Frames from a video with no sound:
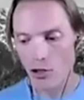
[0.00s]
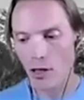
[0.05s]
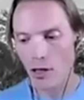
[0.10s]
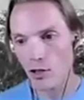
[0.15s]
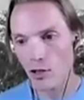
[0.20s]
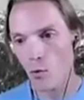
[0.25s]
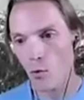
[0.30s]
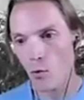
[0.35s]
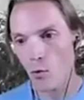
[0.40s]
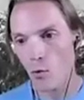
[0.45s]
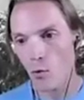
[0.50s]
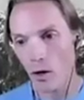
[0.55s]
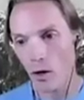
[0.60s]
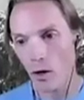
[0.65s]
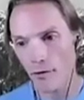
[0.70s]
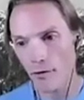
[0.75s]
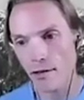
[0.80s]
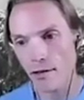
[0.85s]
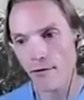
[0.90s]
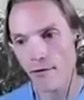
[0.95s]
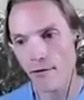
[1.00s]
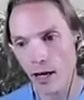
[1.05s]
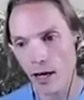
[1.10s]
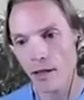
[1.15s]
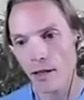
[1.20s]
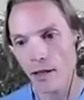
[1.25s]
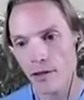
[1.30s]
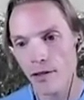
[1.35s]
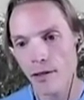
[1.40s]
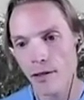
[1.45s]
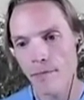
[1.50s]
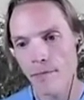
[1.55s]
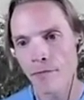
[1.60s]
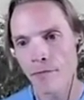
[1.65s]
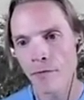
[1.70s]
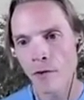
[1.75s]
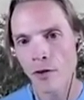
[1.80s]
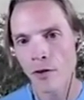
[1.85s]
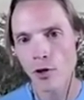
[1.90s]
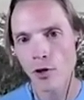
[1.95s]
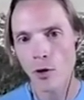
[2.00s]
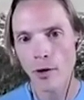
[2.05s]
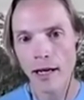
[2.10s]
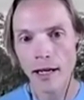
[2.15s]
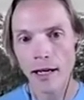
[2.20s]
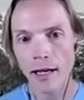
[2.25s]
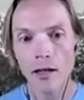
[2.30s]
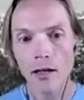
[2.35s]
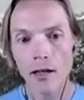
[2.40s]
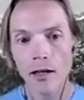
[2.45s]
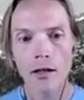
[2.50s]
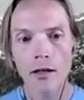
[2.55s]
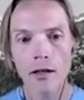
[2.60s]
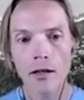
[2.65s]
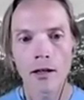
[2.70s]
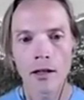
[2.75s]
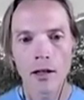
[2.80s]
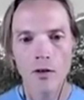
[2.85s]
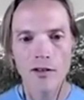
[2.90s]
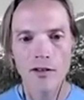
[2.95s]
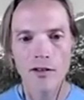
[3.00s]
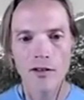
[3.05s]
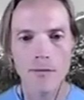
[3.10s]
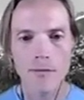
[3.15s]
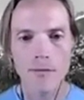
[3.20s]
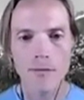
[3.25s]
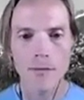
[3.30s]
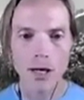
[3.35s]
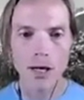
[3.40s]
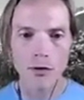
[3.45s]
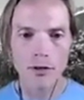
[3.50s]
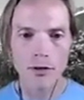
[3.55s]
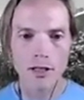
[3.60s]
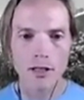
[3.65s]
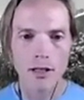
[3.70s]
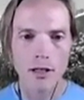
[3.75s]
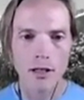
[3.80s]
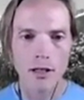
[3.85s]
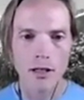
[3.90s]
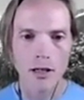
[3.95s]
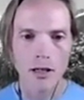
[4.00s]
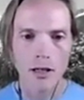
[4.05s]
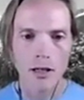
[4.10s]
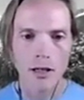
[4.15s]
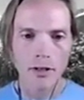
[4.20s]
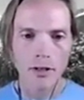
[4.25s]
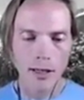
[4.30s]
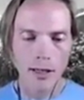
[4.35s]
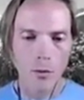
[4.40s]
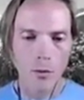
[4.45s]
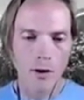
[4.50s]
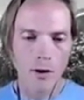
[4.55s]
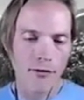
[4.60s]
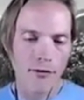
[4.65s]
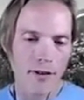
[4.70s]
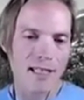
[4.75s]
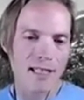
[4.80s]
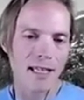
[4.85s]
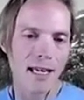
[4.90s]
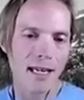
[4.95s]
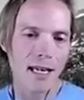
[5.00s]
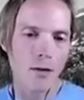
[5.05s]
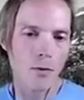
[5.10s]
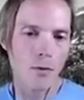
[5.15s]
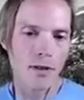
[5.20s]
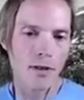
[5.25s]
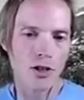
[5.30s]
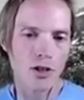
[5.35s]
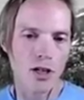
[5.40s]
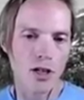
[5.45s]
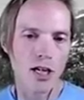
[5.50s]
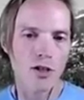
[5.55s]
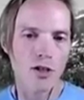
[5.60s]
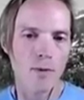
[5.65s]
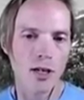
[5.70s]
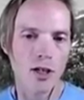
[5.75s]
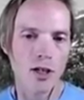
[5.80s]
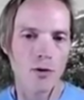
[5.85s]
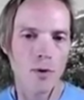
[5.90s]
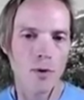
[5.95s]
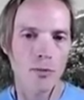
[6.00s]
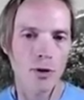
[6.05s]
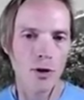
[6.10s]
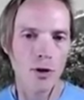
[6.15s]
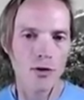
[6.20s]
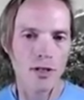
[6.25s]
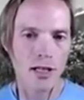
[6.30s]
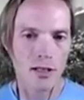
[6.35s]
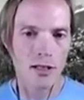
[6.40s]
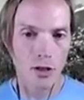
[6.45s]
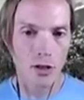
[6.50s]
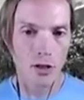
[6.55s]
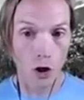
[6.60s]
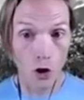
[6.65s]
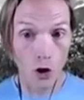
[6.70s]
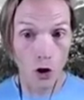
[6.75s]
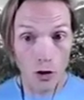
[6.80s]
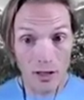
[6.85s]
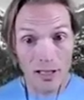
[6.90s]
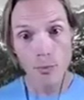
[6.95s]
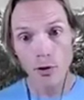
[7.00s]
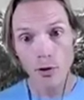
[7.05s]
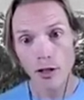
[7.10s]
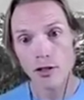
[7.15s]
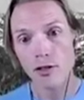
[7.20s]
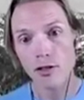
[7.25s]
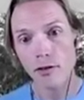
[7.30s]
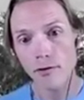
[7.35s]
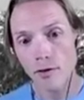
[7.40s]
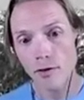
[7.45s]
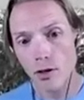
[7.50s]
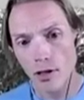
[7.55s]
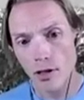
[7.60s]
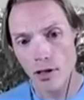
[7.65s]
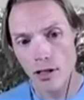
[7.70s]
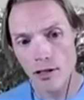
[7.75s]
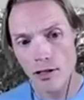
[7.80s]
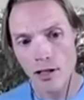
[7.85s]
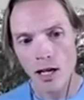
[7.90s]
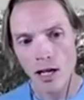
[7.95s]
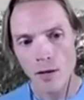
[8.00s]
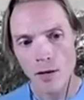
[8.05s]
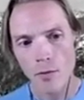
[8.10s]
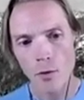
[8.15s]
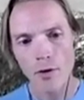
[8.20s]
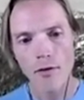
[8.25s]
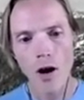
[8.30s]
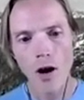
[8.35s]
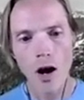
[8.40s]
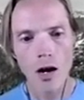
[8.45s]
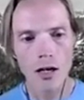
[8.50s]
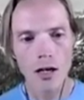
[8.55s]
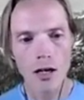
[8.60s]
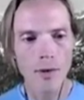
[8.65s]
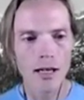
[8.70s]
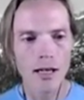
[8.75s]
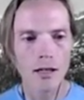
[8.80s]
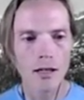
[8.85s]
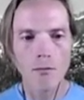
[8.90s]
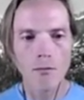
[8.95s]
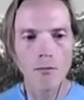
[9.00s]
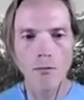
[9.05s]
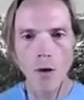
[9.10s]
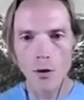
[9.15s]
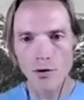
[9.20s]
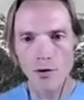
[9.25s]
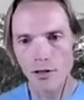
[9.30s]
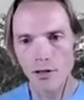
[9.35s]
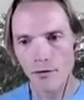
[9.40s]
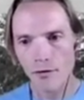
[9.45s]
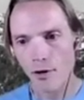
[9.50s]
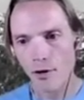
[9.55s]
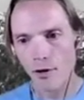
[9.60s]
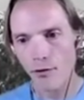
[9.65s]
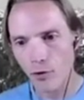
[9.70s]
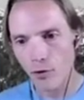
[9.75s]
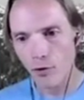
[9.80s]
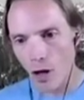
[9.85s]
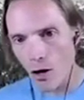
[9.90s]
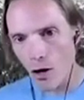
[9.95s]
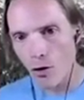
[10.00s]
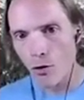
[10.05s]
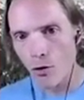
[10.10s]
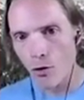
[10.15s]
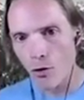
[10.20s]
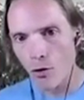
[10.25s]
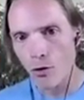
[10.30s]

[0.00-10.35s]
of one of these environments. So here we've built really what fits in with the change management process, the good separation of duties, but we've automated most of the flow